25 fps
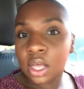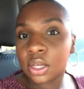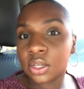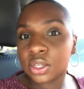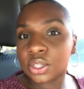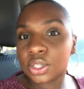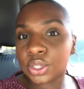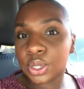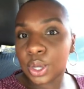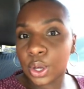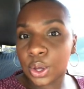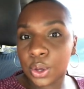
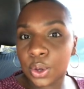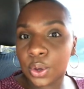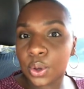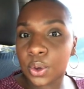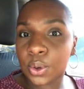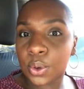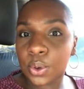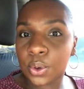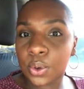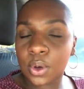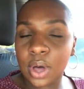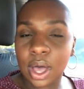
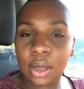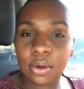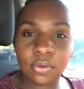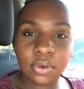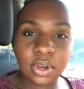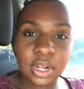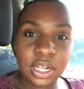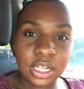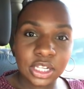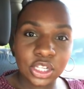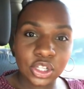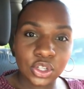so I
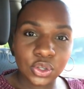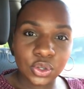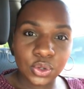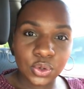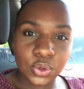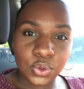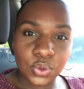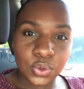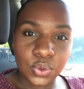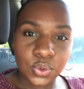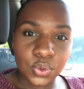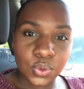really
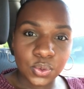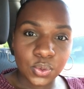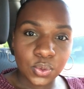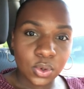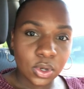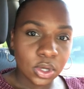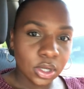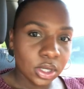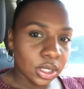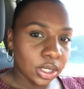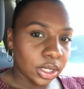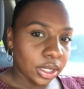do
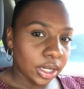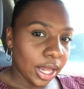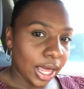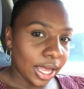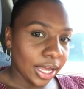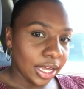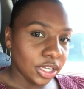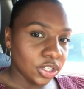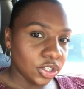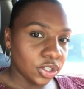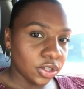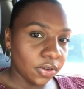
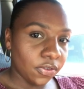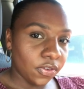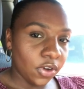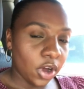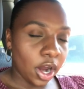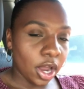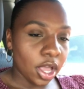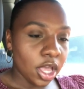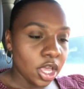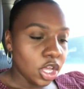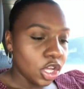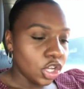like it so
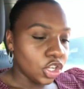far.